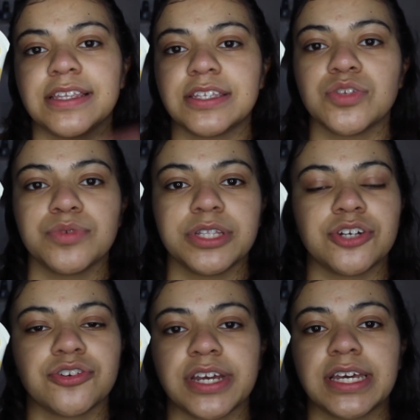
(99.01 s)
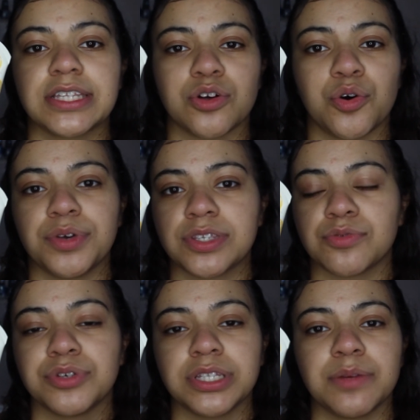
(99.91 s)
This is really great. It's
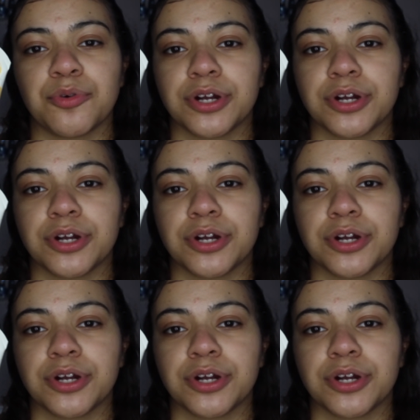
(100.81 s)
always really